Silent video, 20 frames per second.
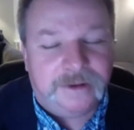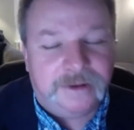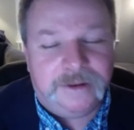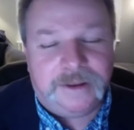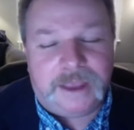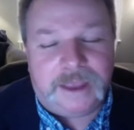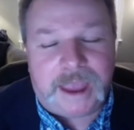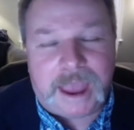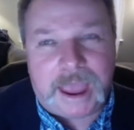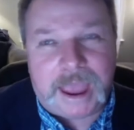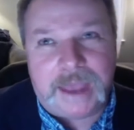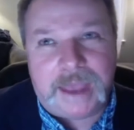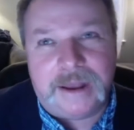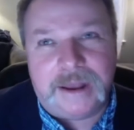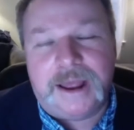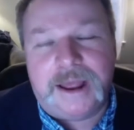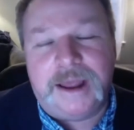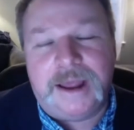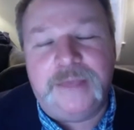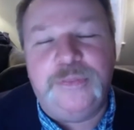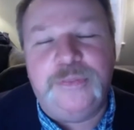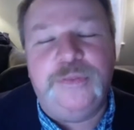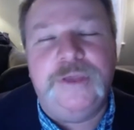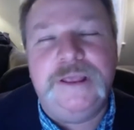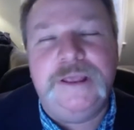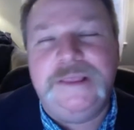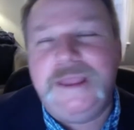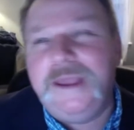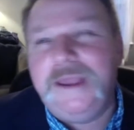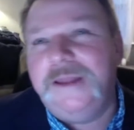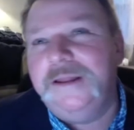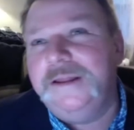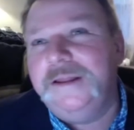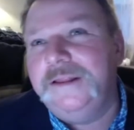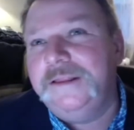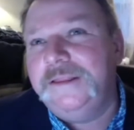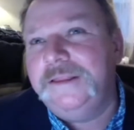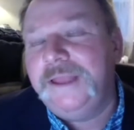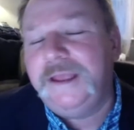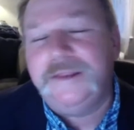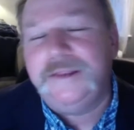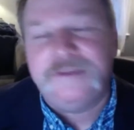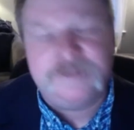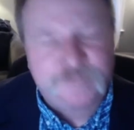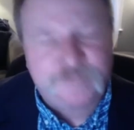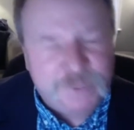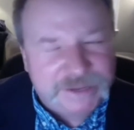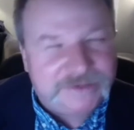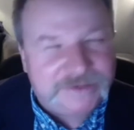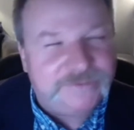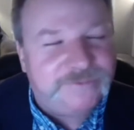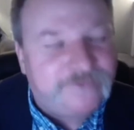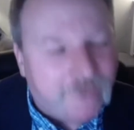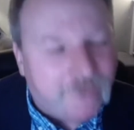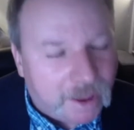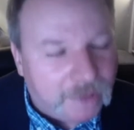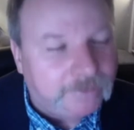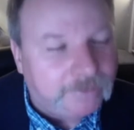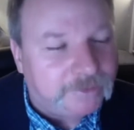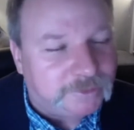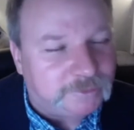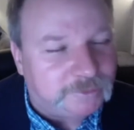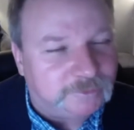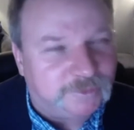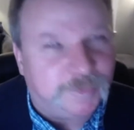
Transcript: And I think that speaks volumes,